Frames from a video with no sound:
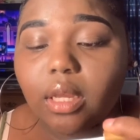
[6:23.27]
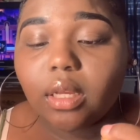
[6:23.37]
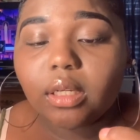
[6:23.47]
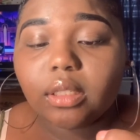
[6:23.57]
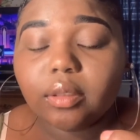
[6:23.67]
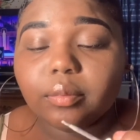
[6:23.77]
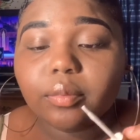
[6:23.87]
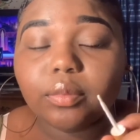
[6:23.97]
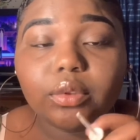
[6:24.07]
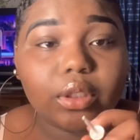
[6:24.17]

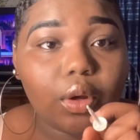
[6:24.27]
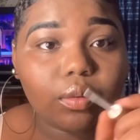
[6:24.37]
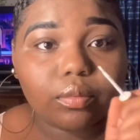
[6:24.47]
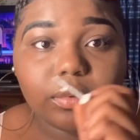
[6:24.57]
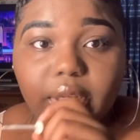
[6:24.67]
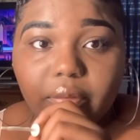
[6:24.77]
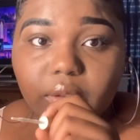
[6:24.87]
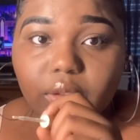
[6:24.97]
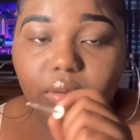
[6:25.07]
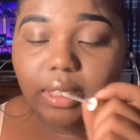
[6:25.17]
So definitely
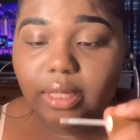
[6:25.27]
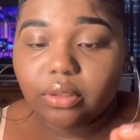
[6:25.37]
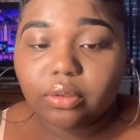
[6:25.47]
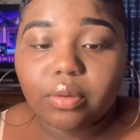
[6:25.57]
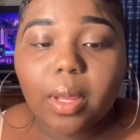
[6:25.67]
use lash glue.